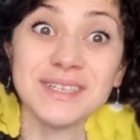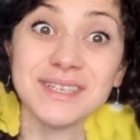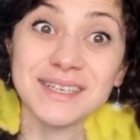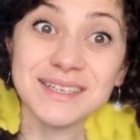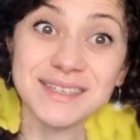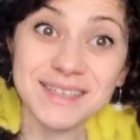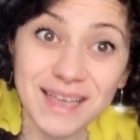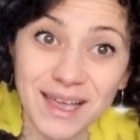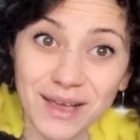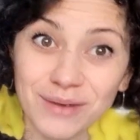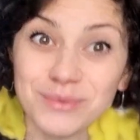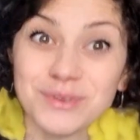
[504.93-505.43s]

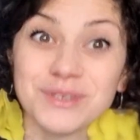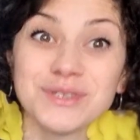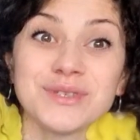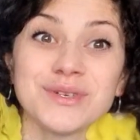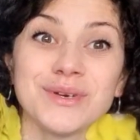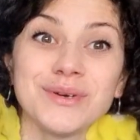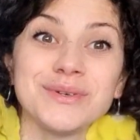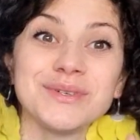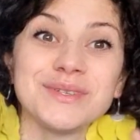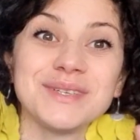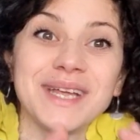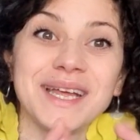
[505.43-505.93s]
and I will
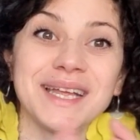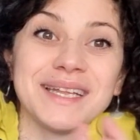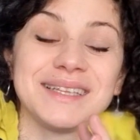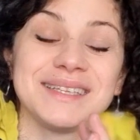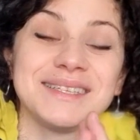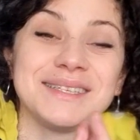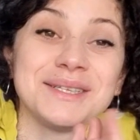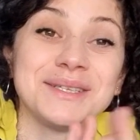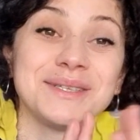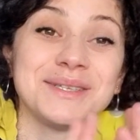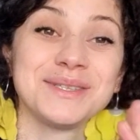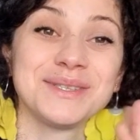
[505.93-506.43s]
show you that
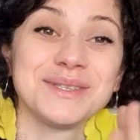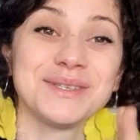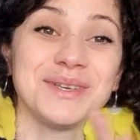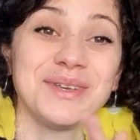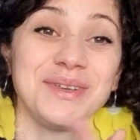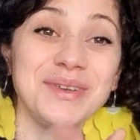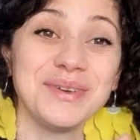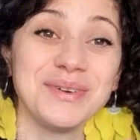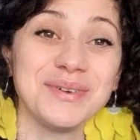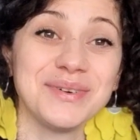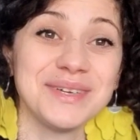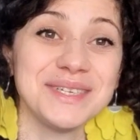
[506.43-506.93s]
to
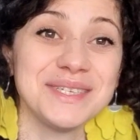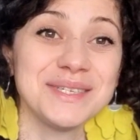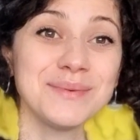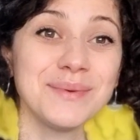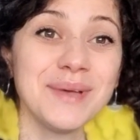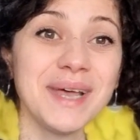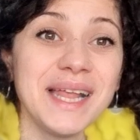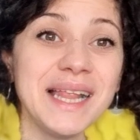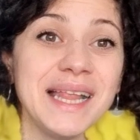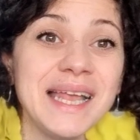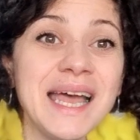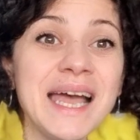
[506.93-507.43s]
you as
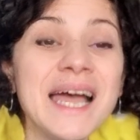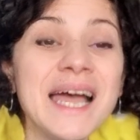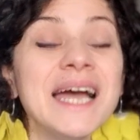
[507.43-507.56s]
well.